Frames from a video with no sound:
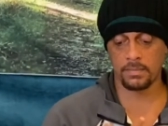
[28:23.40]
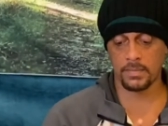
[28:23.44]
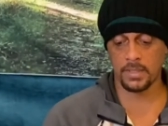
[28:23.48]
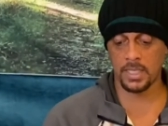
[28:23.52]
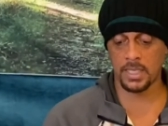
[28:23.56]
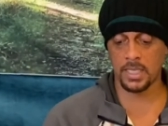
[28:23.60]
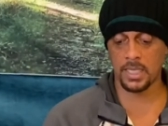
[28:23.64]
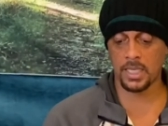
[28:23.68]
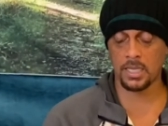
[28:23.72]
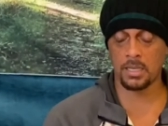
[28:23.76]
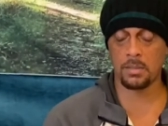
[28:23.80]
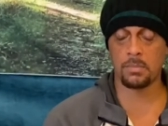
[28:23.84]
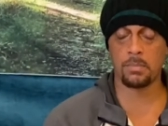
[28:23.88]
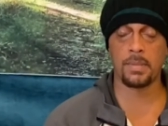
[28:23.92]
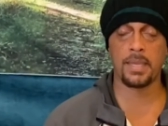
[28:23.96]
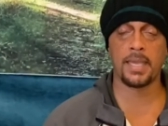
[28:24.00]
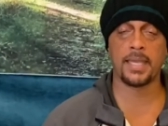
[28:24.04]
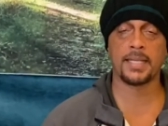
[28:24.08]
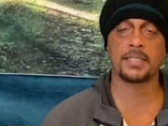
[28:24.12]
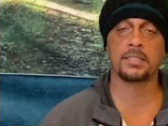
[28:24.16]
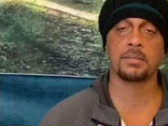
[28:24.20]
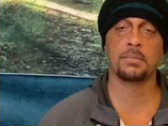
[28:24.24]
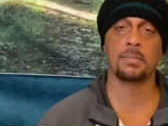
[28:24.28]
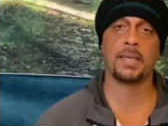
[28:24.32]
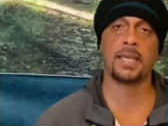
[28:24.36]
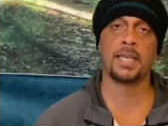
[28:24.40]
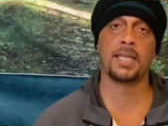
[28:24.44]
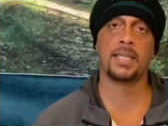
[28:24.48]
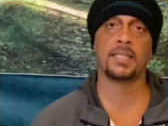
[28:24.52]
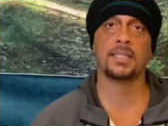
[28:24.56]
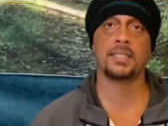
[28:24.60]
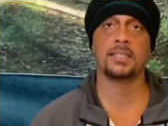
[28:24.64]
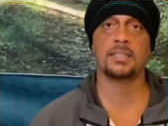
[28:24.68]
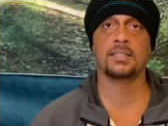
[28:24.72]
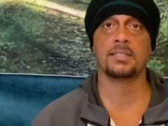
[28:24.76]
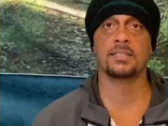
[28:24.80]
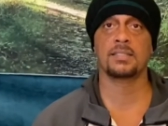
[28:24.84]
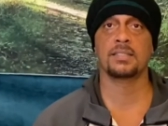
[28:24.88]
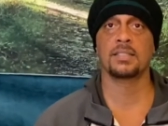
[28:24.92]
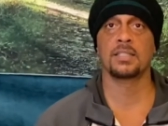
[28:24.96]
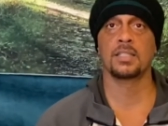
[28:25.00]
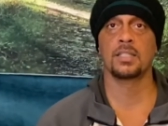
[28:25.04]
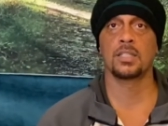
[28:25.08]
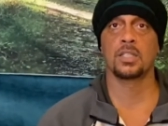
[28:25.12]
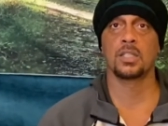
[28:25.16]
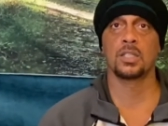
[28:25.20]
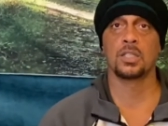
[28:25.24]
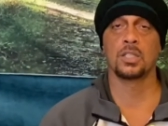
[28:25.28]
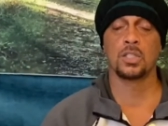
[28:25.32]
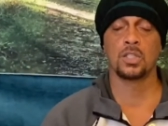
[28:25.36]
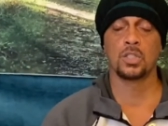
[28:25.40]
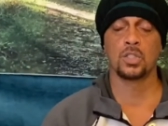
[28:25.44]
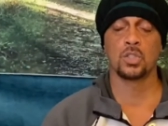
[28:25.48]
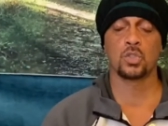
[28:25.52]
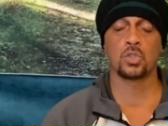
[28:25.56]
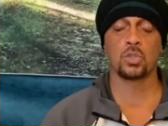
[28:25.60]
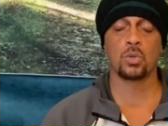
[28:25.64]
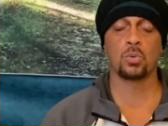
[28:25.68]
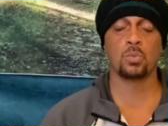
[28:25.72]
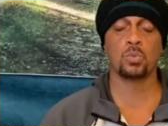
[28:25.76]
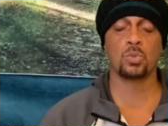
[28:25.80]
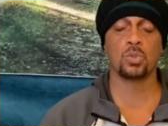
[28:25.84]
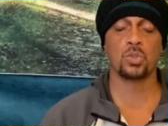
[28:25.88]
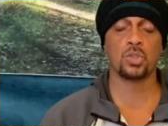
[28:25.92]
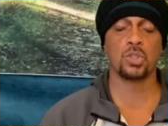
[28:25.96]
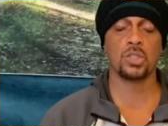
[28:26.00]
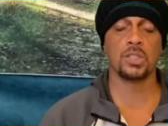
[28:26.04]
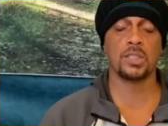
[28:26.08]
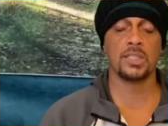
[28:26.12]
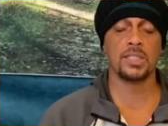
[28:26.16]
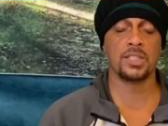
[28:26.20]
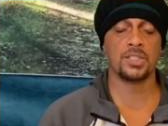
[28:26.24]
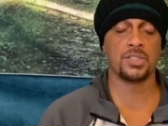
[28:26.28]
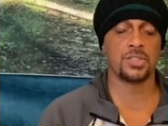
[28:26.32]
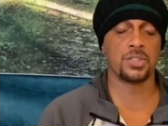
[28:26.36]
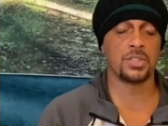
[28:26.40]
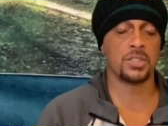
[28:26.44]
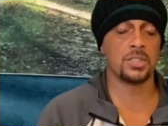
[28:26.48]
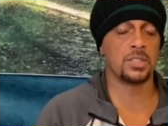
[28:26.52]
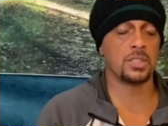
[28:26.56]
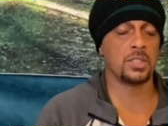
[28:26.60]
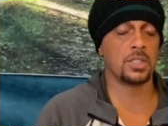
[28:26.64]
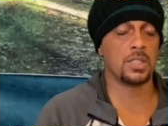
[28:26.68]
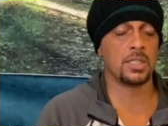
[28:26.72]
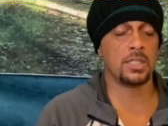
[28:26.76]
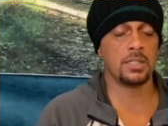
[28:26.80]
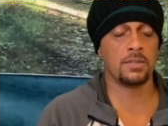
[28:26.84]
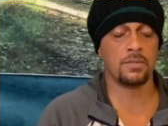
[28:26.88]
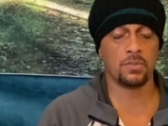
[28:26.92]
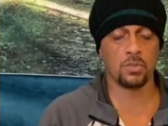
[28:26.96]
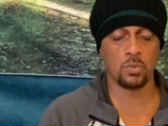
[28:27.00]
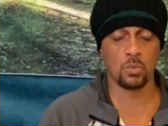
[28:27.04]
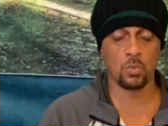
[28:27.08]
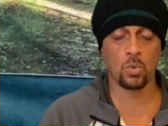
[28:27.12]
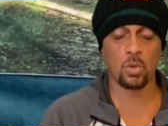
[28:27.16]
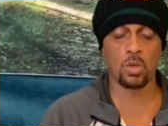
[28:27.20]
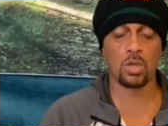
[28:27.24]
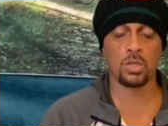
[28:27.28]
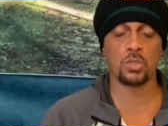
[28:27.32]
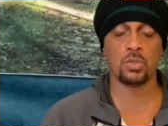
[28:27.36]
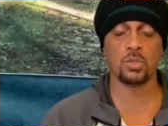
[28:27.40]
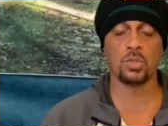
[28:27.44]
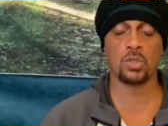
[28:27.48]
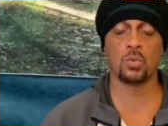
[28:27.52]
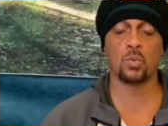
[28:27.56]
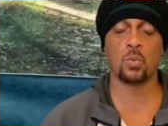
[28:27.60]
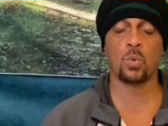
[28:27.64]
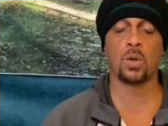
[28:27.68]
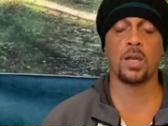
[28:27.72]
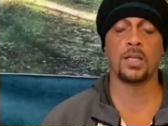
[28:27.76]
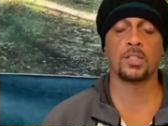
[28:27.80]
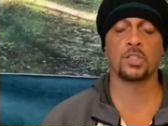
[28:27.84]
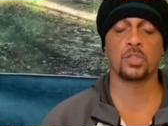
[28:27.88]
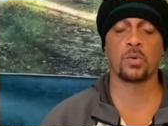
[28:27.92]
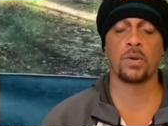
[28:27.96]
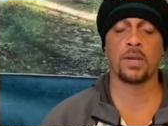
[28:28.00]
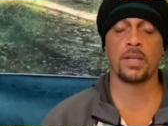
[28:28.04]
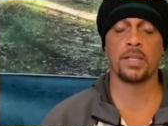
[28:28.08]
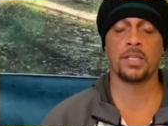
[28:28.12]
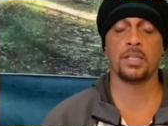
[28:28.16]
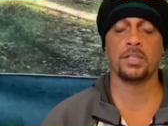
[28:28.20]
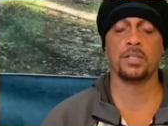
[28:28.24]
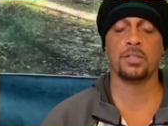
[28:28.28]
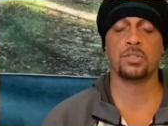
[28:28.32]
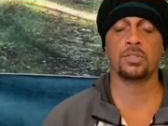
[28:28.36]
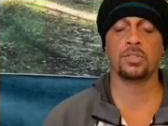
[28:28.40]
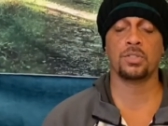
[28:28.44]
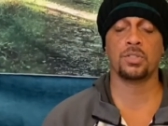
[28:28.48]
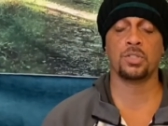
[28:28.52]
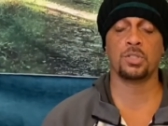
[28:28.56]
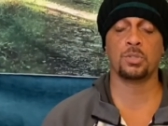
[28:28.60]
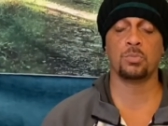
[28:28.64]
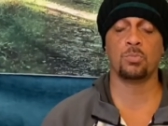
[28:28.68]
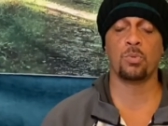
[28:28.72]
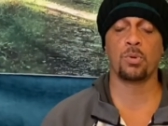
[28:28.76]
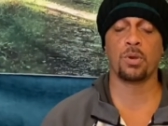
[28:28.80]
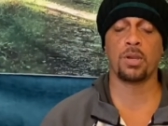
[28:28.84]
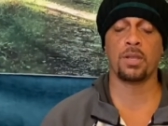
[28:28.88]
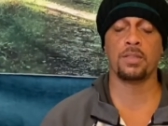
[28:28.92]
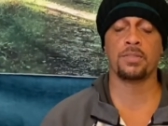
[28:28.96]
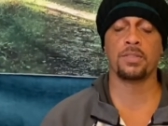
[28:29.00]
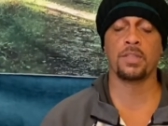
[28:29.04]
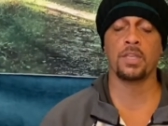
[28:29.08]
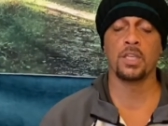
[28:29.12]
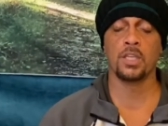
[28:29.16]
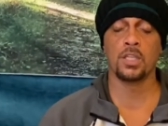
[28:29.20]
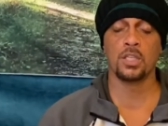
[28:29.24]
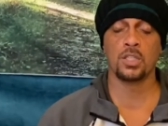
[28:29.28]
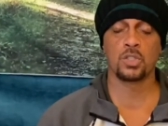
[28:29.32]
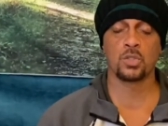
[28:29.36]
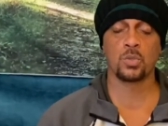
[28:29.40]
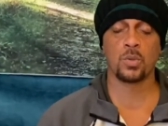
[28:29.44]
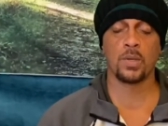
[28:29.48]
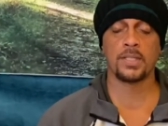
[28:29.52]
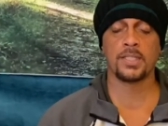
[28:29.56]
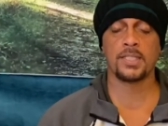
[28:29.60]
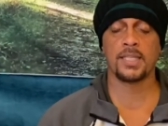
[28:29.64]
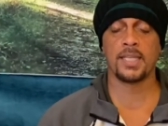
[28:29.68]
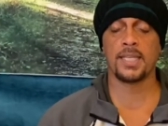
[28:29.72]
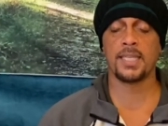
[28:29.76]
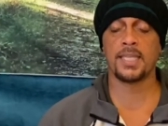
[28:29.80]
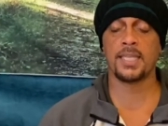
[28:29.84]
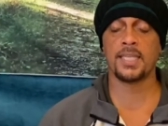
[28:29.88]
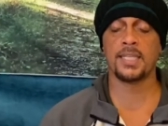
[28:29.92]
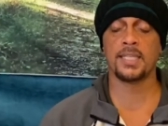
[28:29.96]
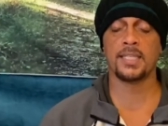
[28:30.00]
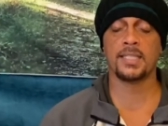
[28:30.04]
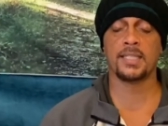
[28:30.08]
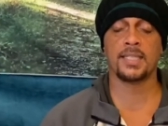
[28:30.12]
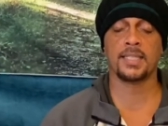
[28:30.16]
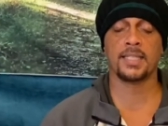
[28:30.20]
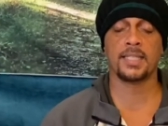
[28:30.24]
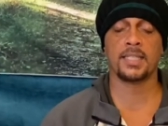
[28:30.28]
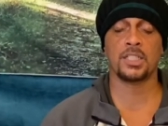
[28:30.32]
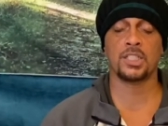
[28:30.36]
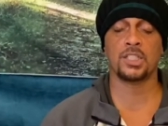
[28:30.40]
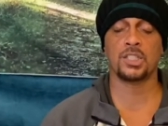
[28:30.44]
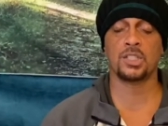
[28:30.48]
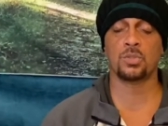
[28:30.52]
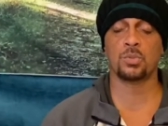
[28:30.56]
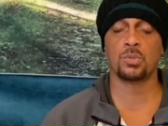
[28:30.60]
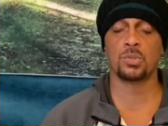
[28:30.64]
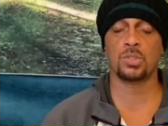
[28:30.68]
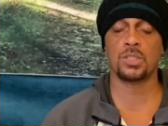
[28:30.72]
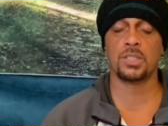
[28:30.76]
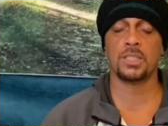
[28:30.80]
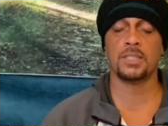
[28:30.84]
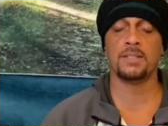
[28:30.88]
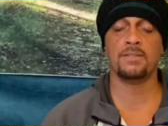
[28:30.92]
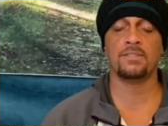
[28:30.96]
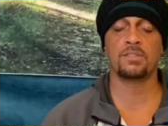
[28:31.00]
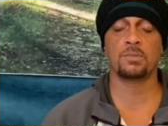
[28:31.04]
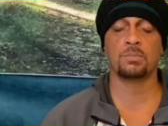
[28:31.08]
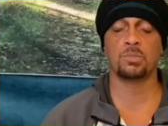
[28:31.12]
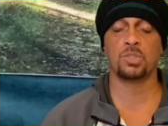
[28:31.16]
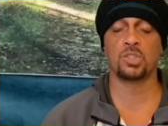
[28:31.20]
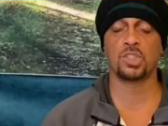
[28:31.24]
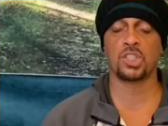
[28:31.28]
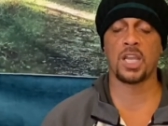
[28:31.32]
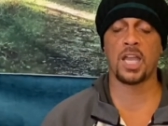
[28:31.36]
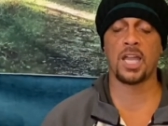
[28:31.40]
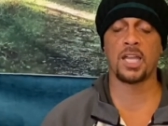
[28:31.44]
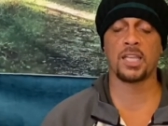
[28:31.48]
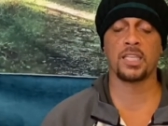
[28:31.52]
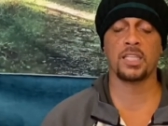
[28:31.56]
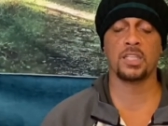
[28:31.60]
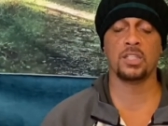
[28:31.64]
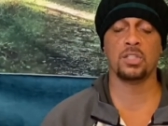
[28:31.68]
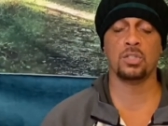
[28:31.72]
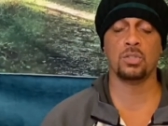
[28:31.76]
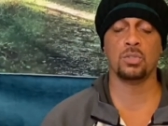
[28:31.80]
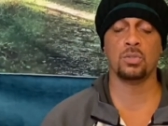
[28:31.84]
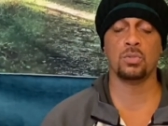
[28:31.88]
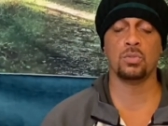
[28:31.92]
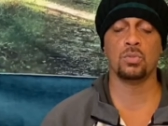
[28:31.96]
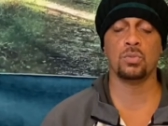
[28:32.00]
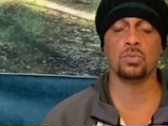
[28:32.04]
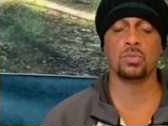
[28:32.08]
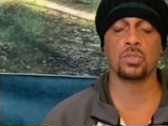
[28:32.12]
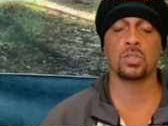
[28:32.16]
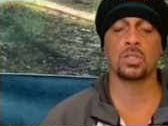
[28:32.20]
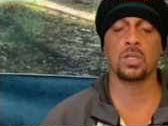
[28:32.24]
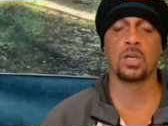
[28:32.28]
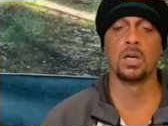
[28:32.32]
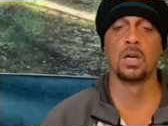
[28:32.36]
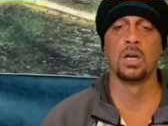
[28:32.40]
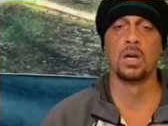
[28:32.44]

and come back to balance. So I want you to listen, and if you want, you can watch right here to this breath. So I take it in like I just received some shocking news.